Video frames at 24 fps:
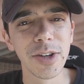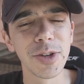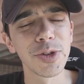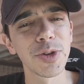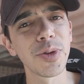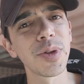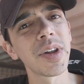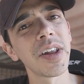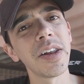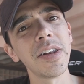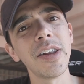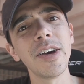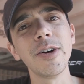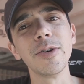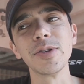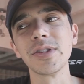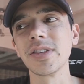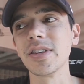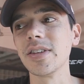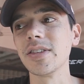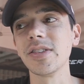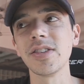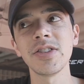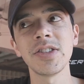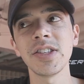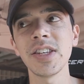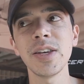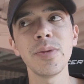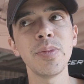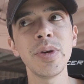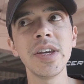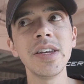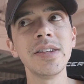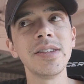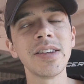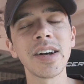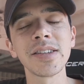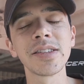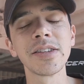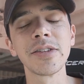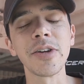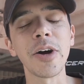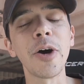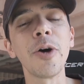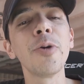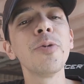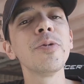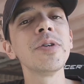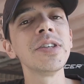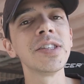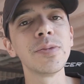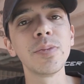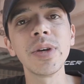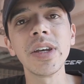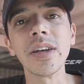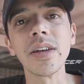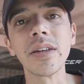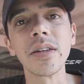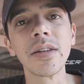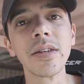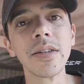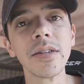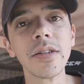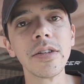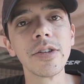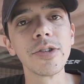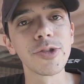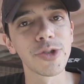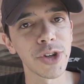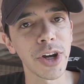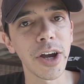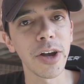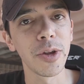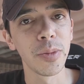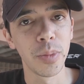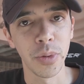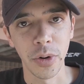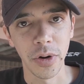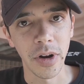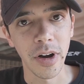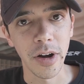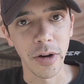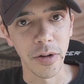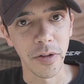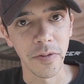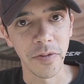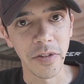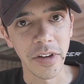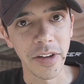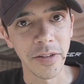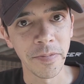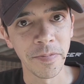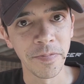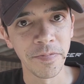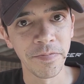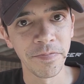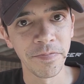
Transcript: so that it knows that CP doesn't always mean child pornography.